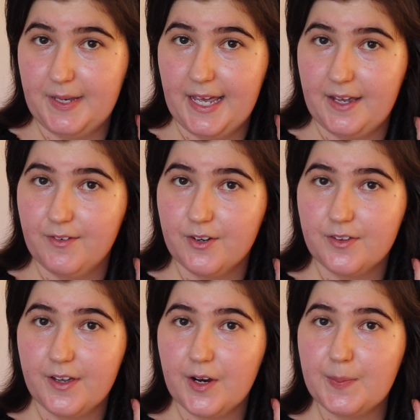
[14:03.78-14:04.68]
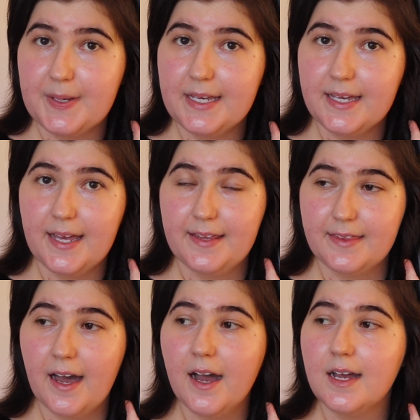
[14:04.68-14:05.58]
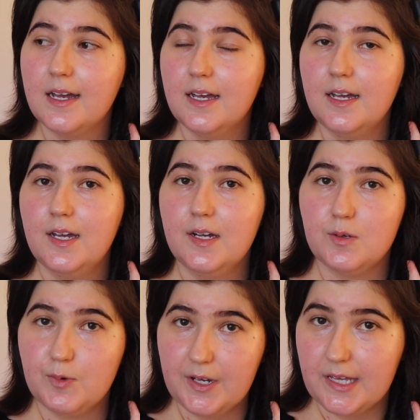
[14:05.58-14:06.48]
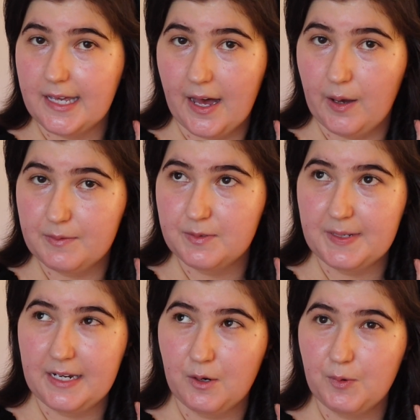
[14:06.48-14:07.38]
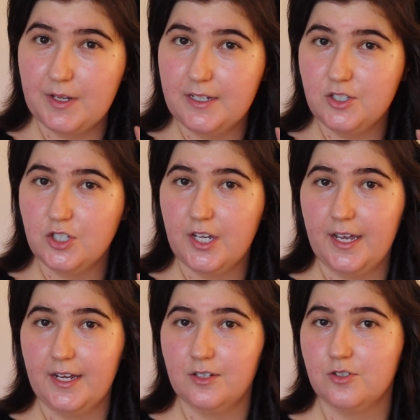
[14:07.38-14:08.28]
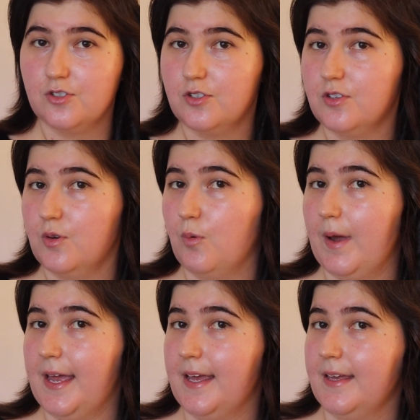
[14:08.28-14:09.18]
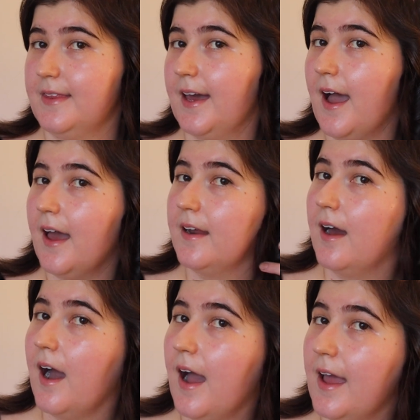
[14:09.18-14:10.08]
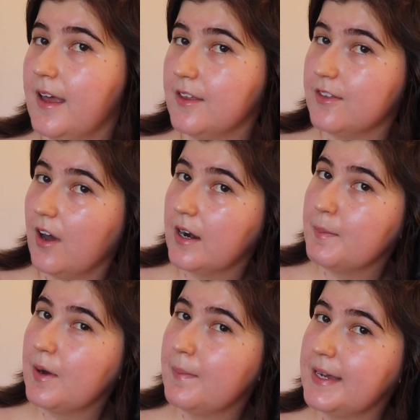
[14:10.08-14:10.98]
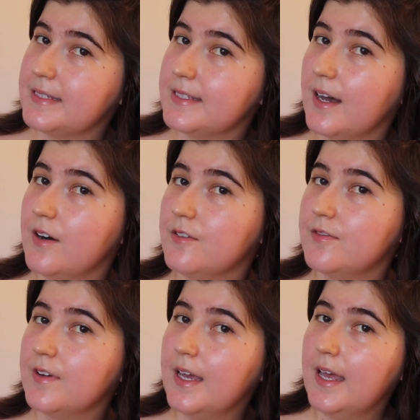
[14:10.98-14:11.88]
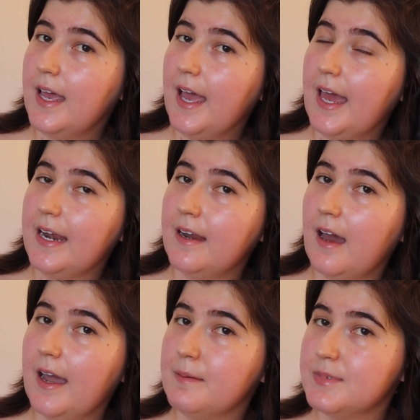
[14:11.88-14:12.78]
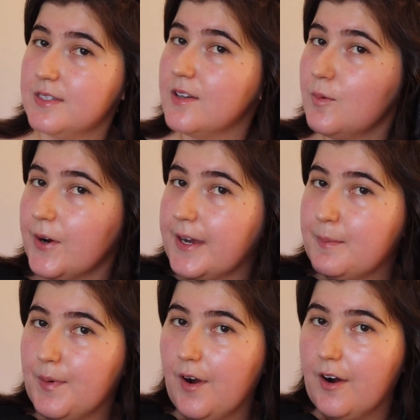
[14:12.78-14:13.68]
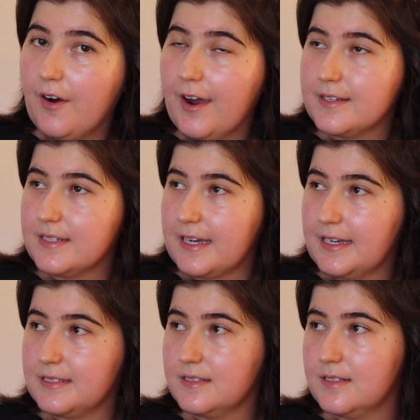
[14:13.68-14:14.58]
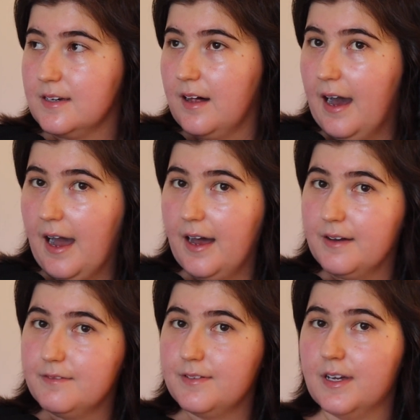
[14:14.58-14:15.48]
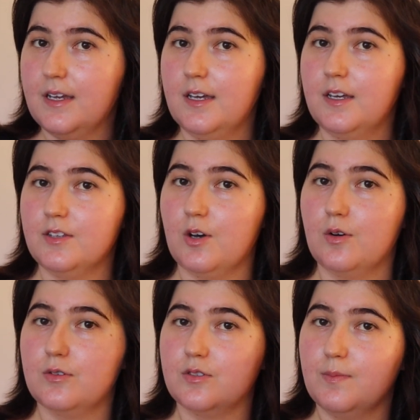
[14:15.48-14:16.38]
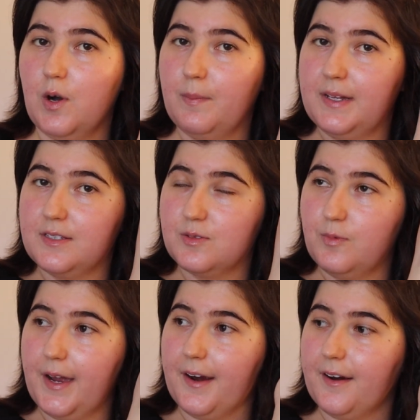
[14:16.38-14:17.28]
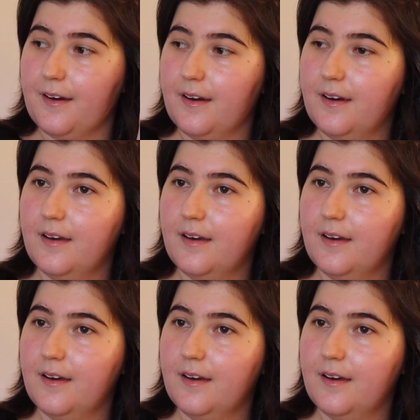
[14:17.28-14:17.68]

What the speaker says: behavioral therapy, and that really helped me, and it really changed the way that I thought about myself. And I am still a work in progress. Like, I still have those moments where